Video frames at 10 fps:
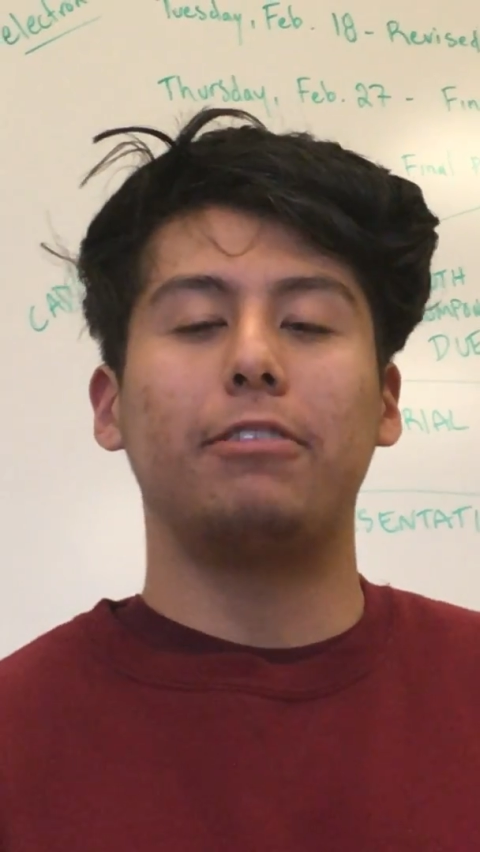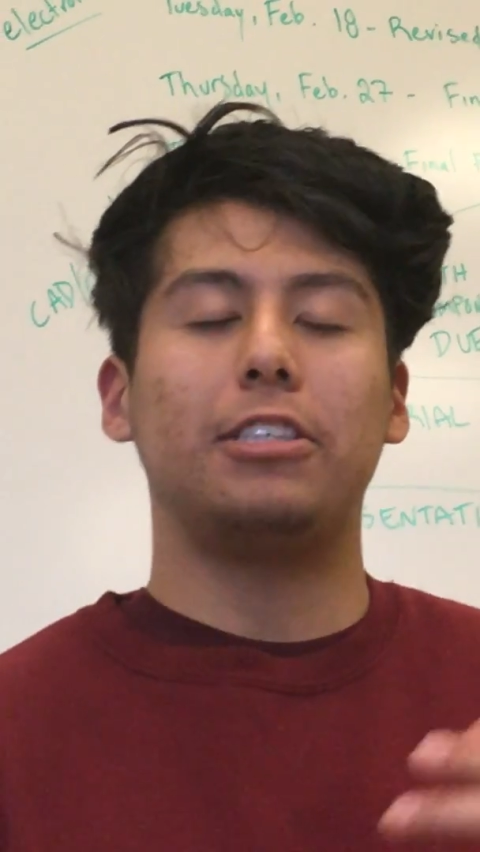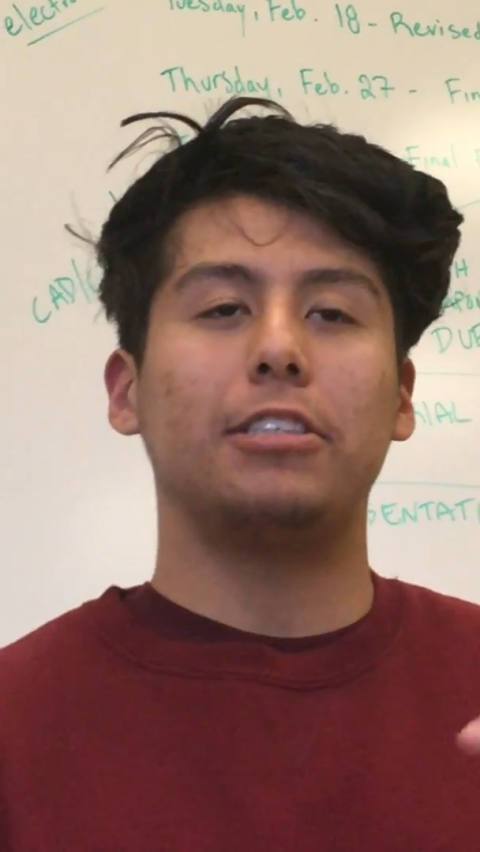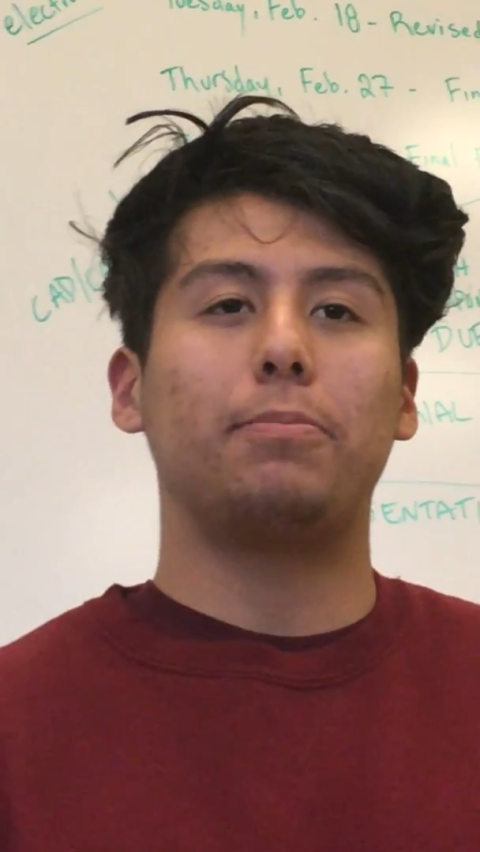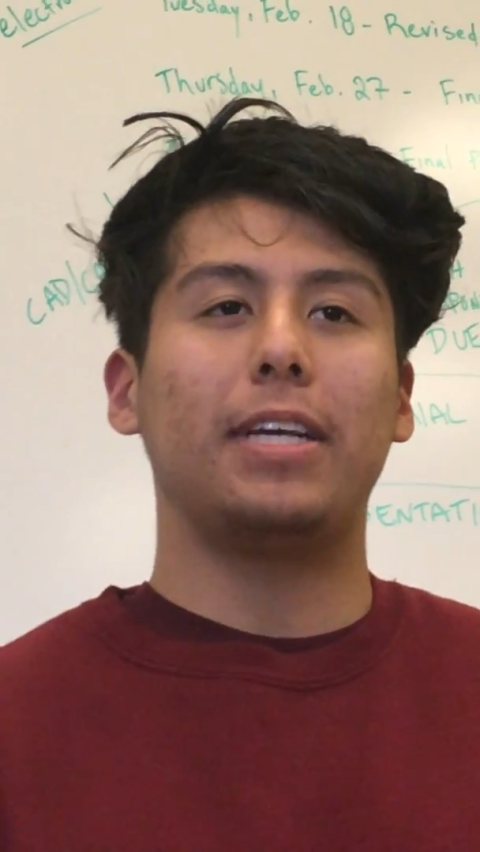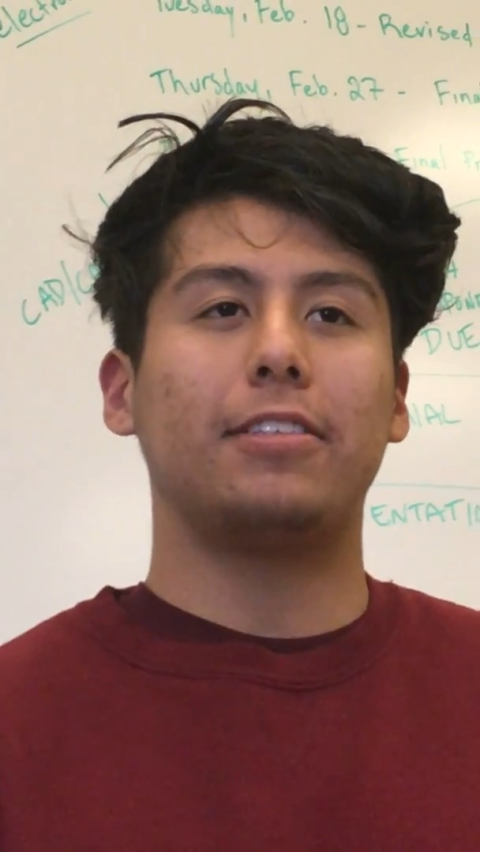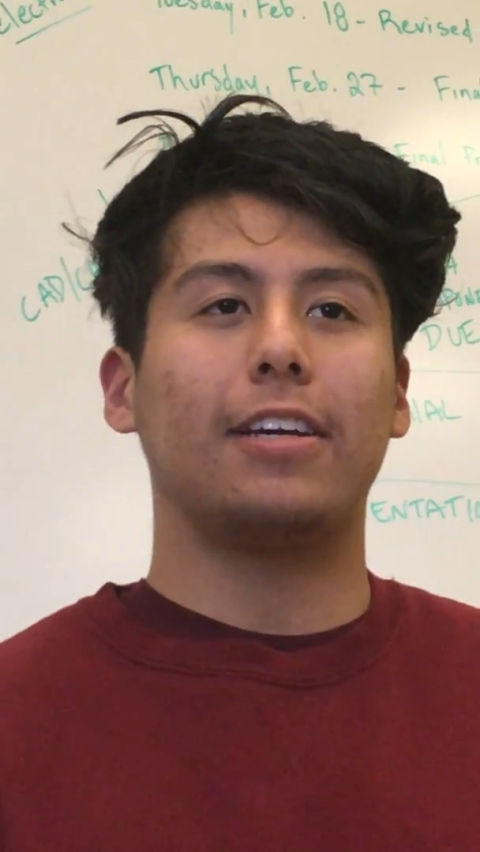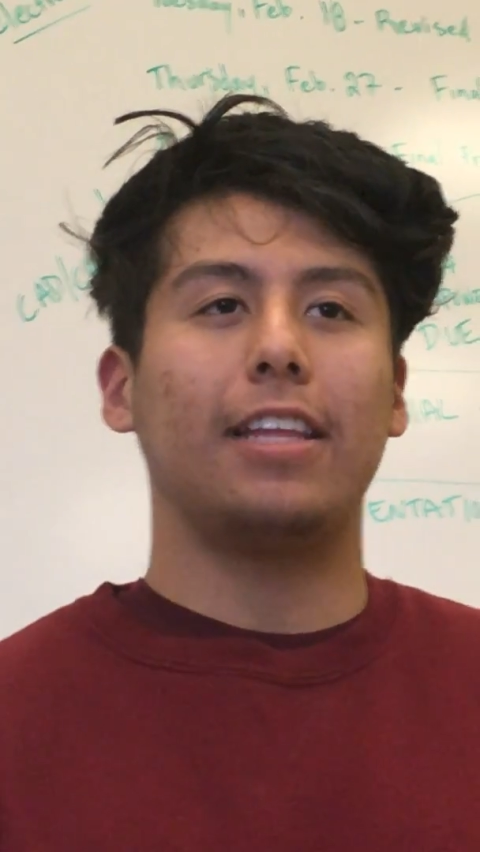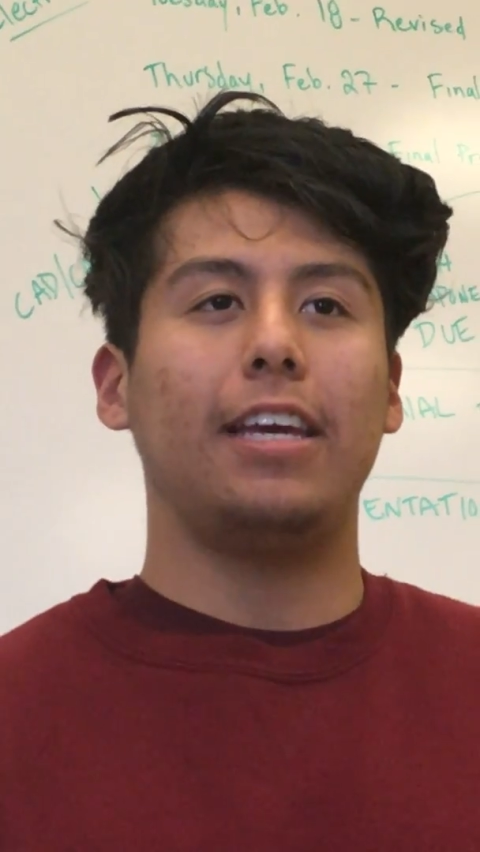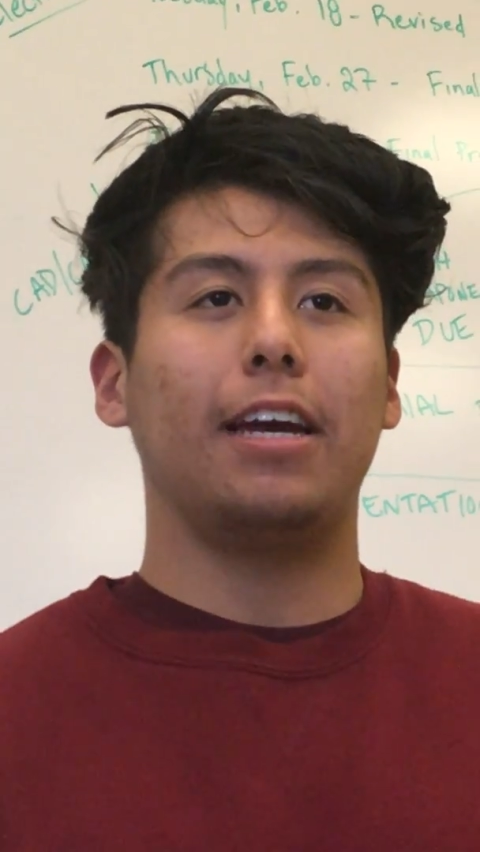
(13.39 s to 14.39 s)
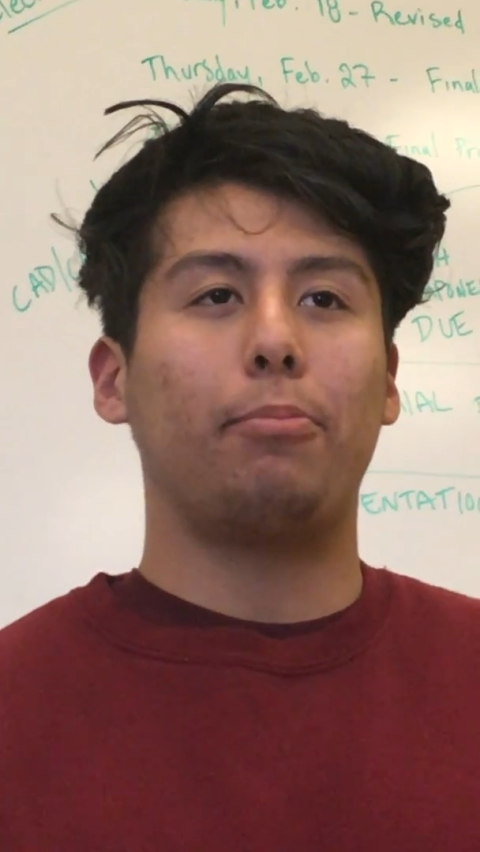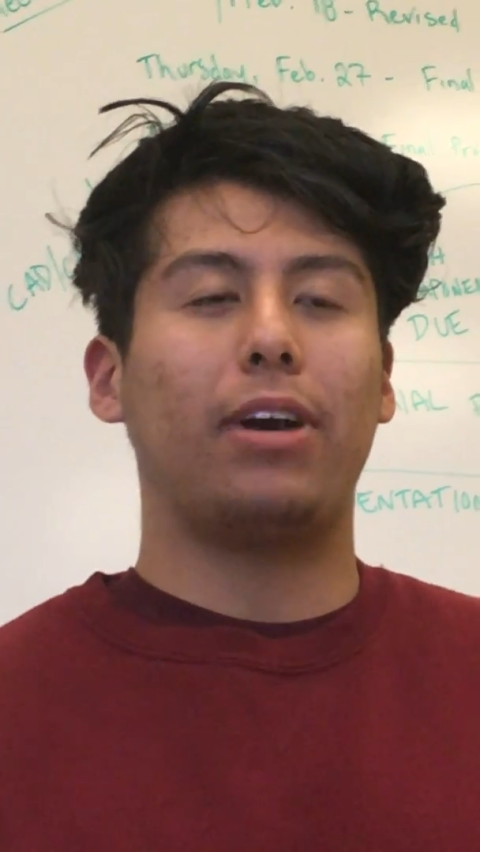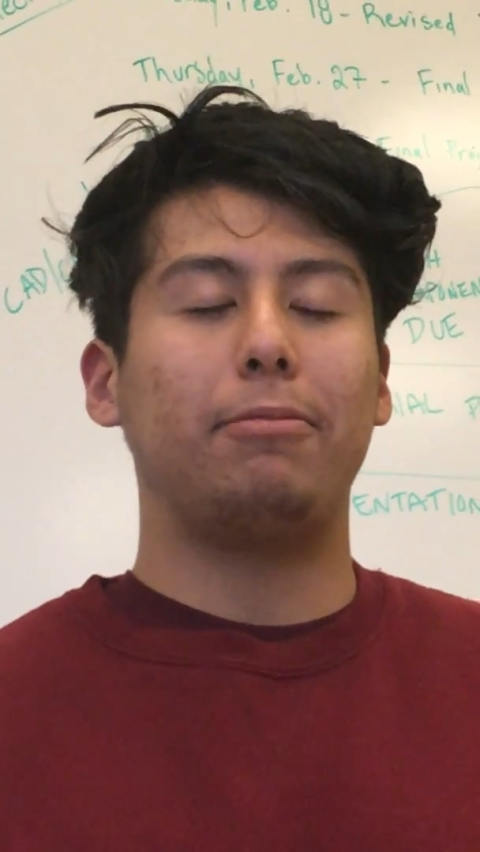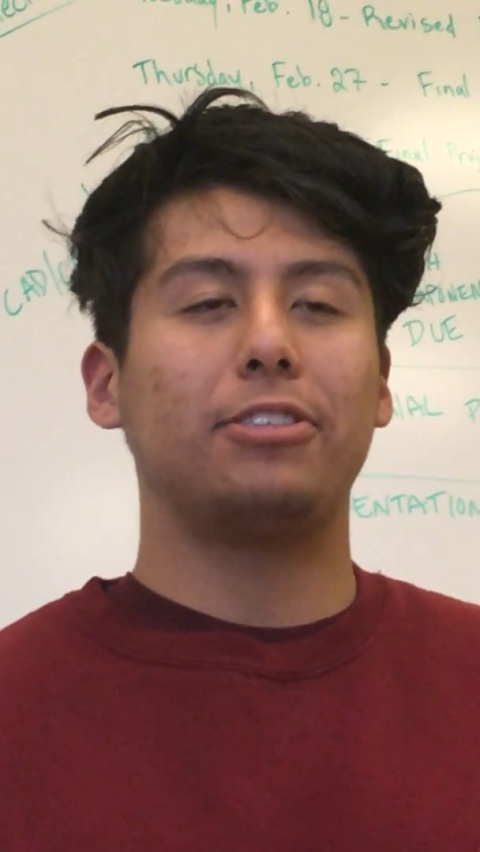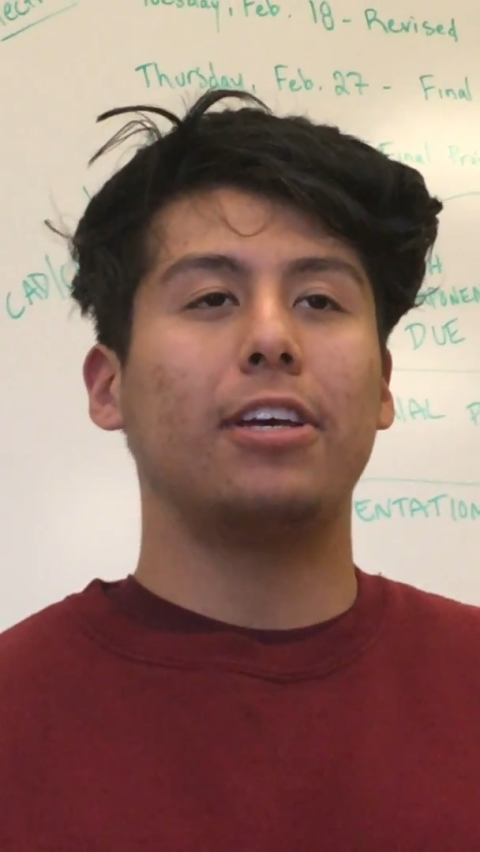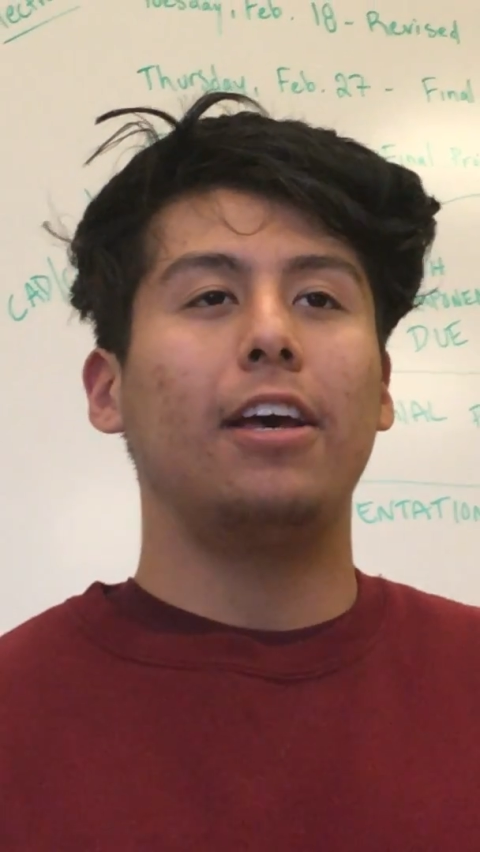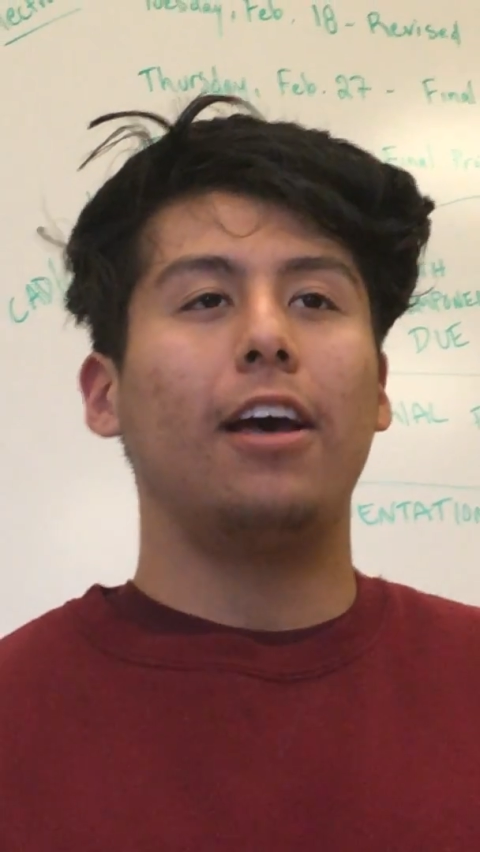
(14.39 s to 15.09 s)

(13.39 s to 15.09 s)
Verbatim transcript: which is basically a premise